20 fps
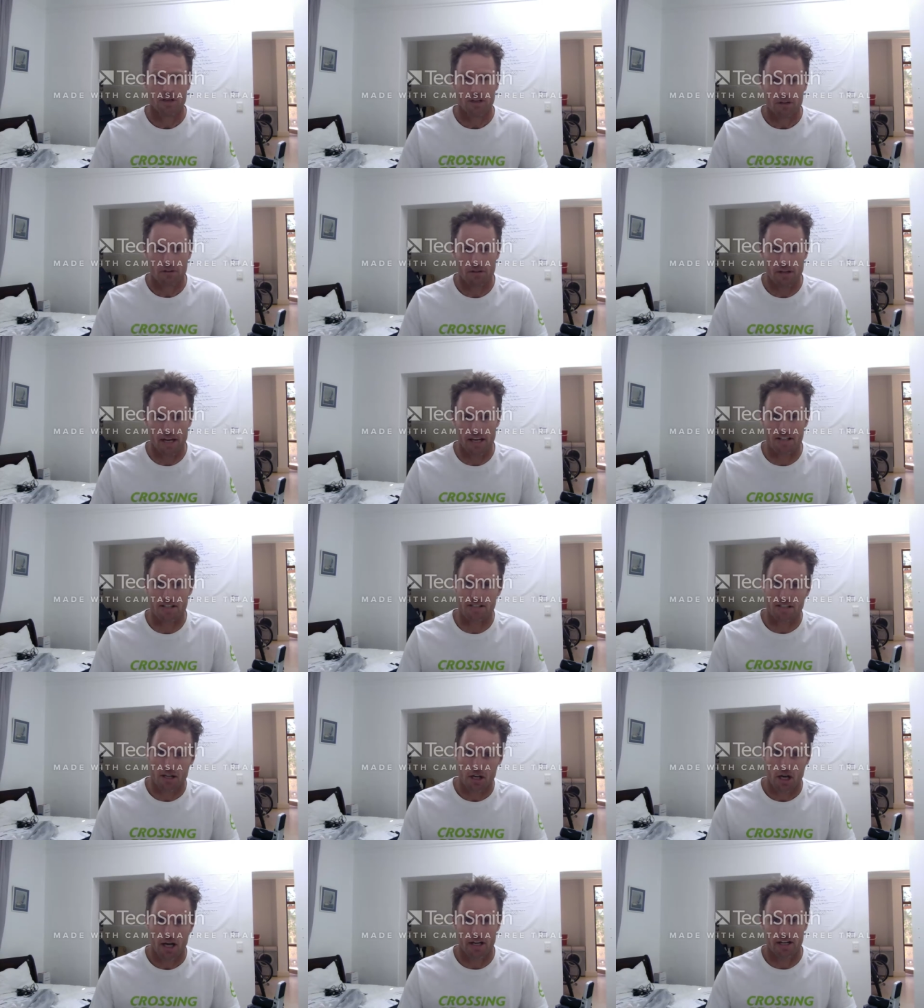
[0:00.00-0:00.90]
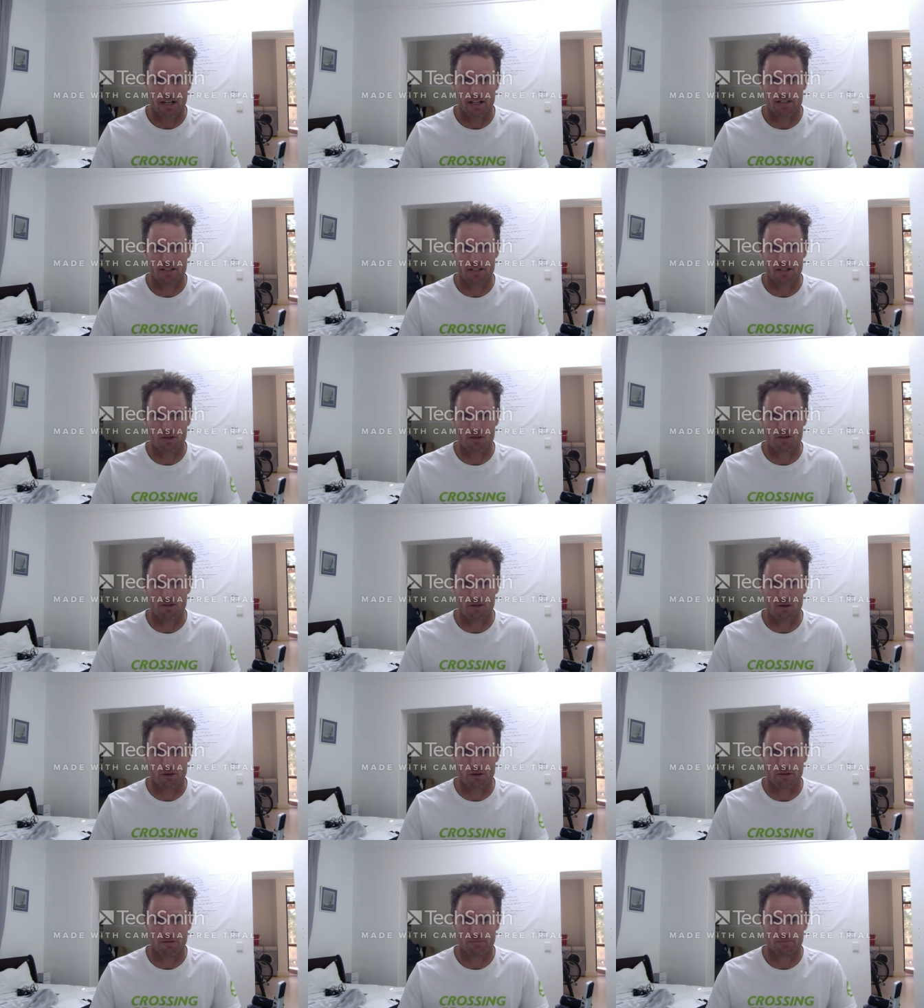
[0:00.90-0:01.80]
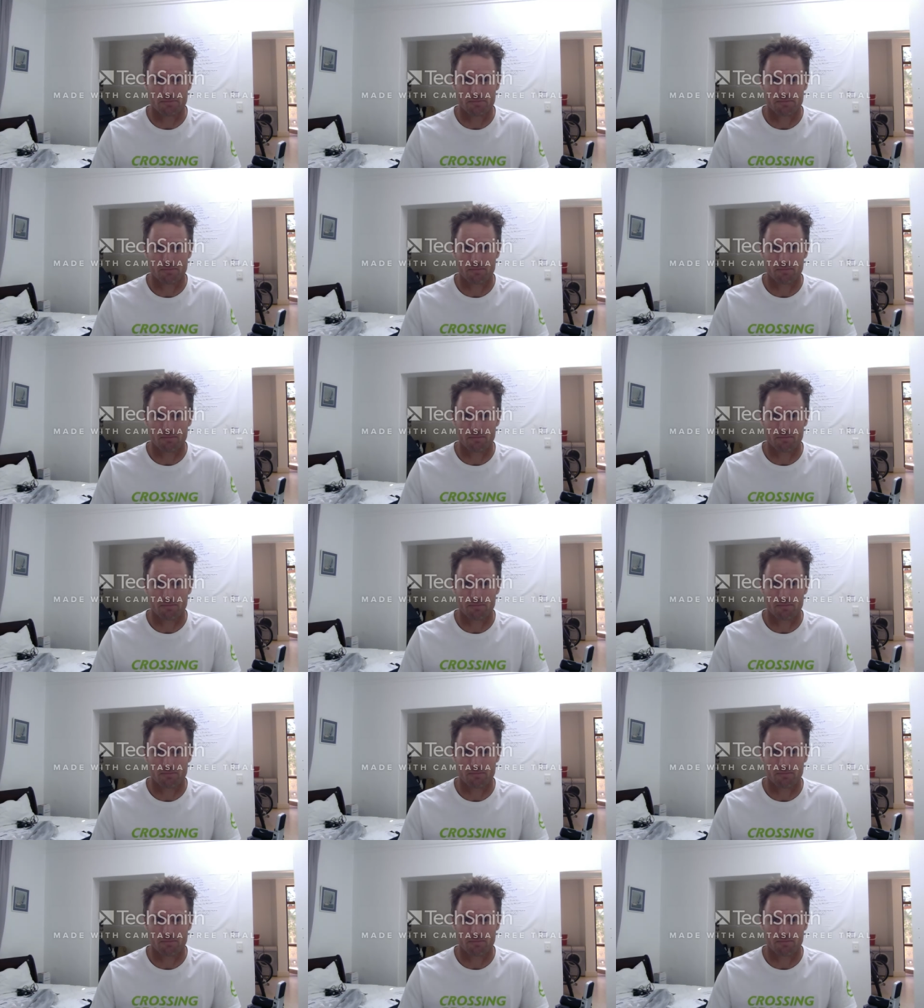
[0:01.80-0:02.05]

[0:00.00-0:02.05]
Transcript: Thanks, and I'll see you soon.